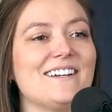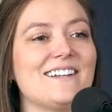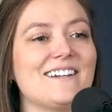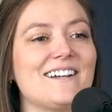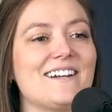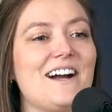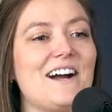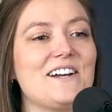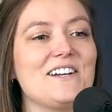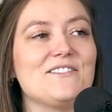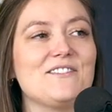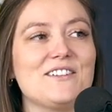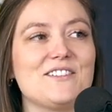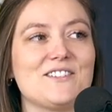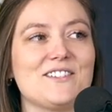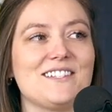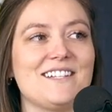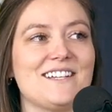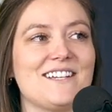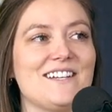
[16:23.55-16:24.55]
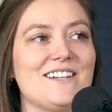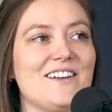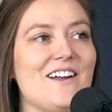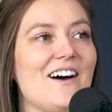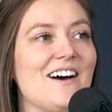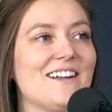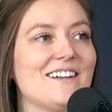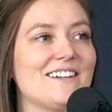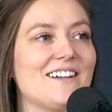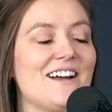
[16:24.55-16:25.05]
kind of interesting and
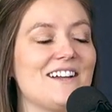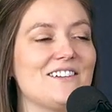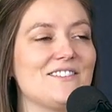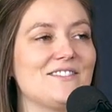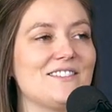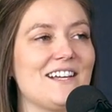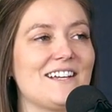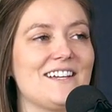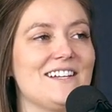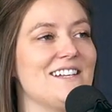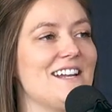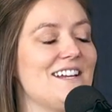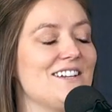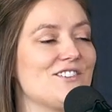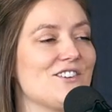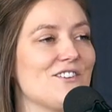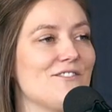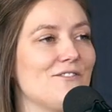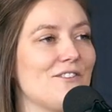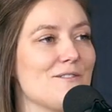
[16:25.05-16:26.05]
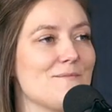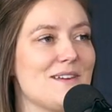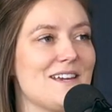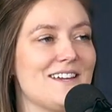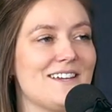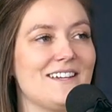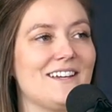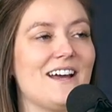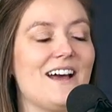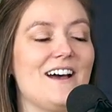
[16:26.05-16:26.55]
not kind of second nature for
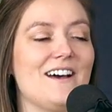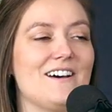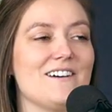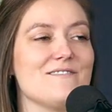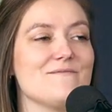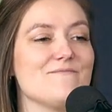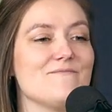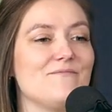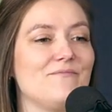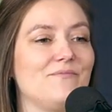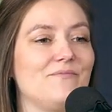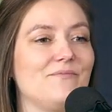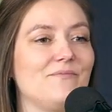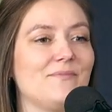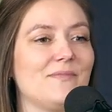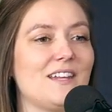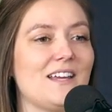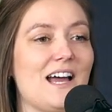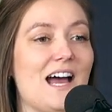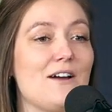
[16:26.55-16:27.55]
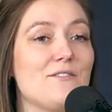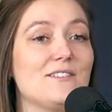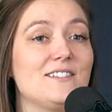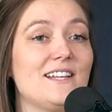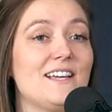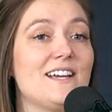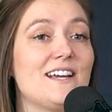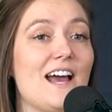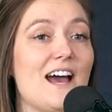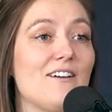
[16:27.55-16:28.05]
me. I would
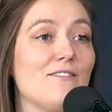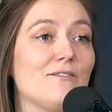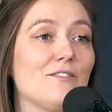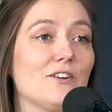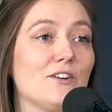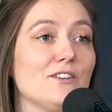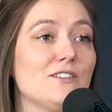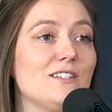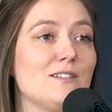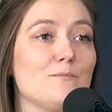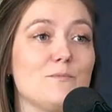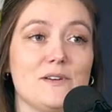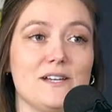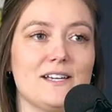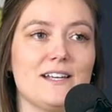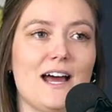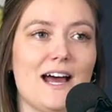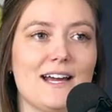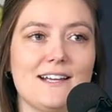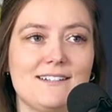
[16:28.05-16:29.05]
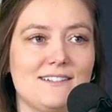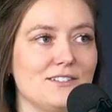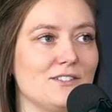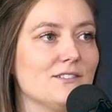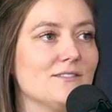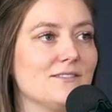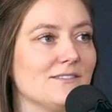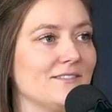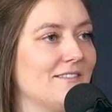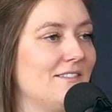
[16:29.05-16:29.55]
say at first, but I
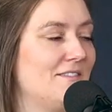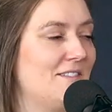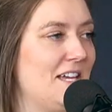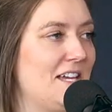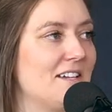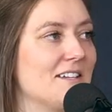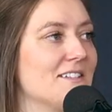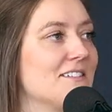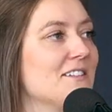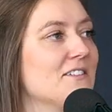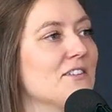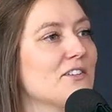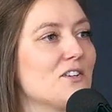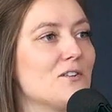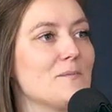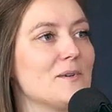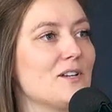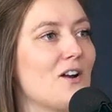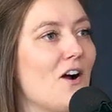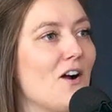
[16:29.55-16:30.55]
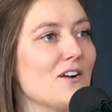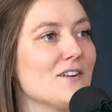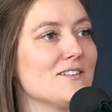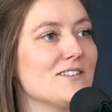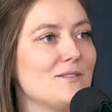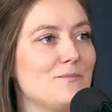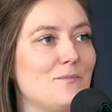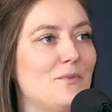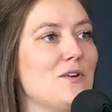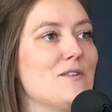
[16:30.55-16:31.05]
still think it's a little bit hard
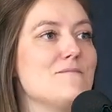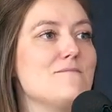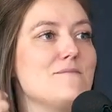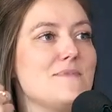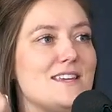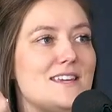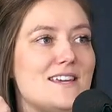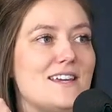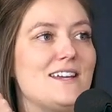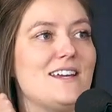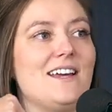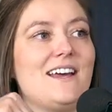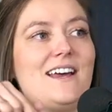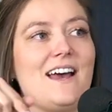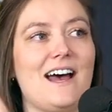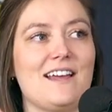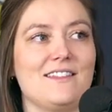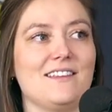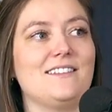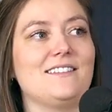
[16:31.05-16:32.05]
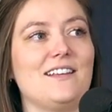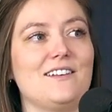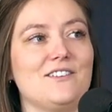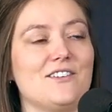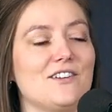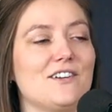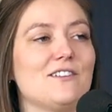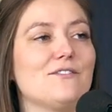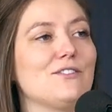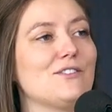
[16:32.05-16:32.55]
to put me at the
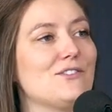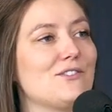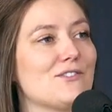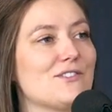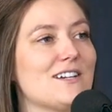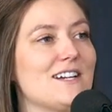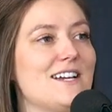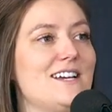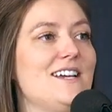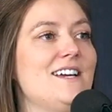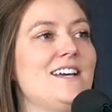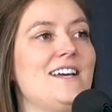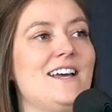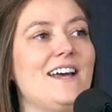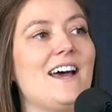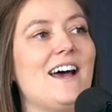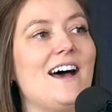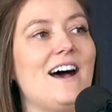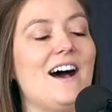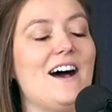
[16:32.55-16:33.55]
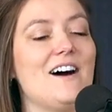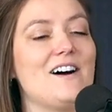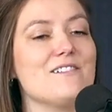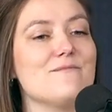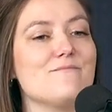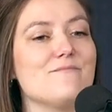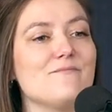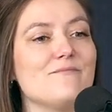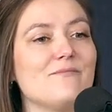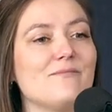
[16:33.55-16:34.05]
center of a story
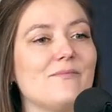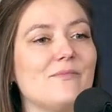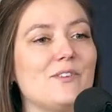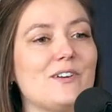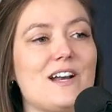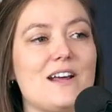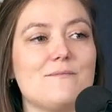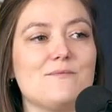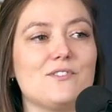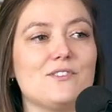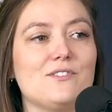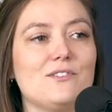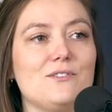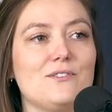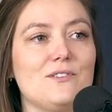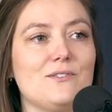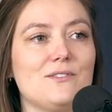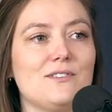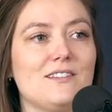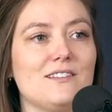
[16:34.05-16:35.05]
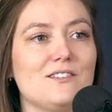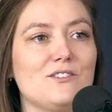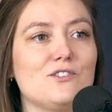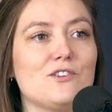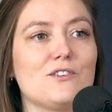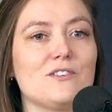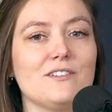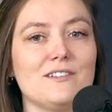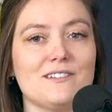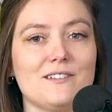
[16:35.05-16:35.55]
when I'm just so used to the
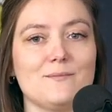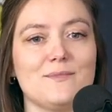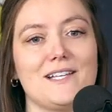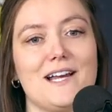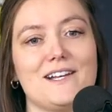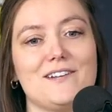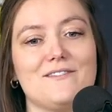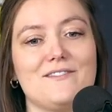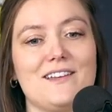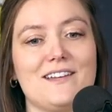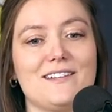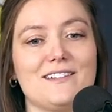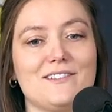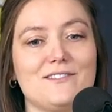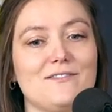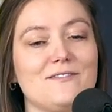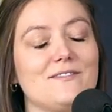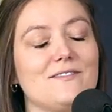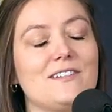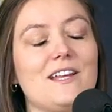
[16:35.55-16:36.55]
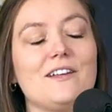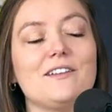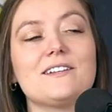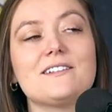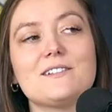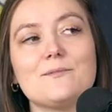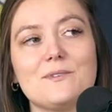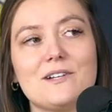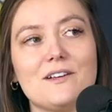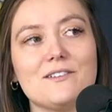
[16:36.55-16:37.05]
journalism side of things of telling
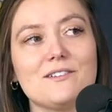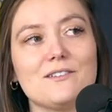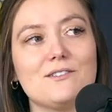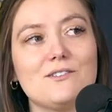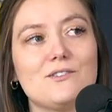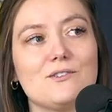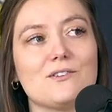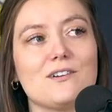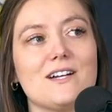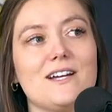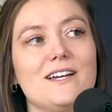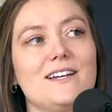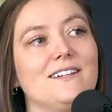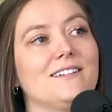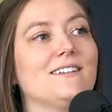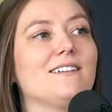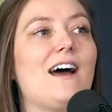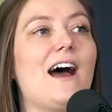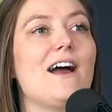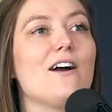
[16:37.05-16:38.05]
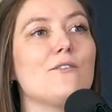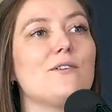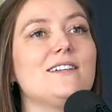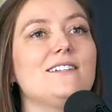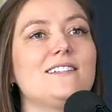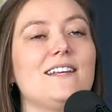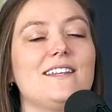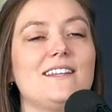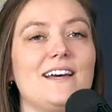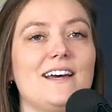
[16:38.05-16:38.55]
someone else's story. I always
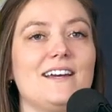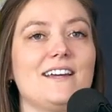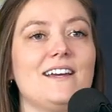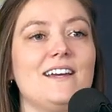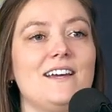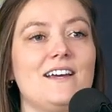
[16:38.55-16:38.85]
say that